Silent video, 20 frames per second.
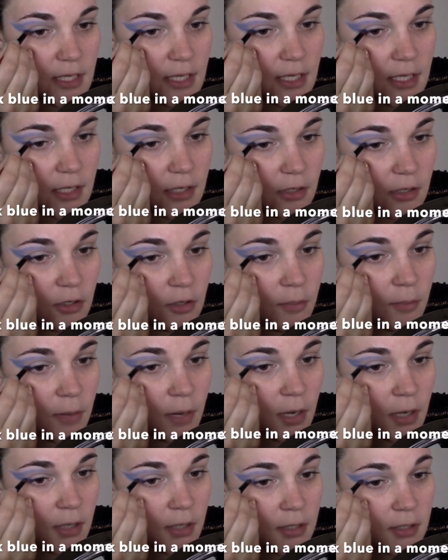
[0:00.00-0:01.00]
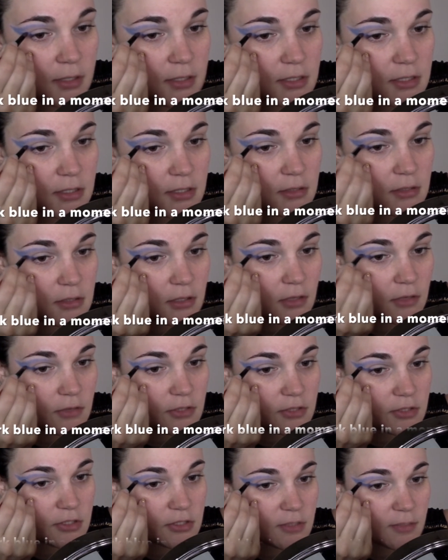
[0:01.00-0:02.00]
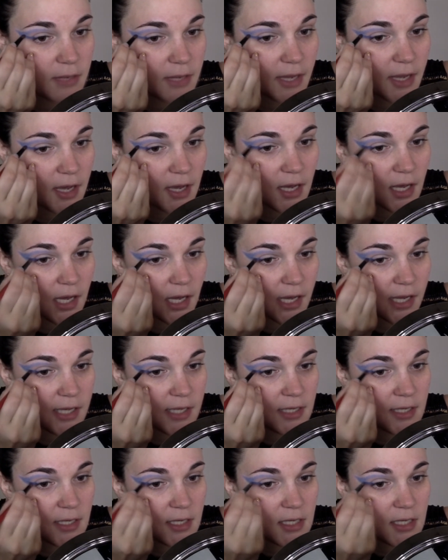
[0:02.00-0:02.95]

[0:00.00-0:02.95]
inner part closer to my eye,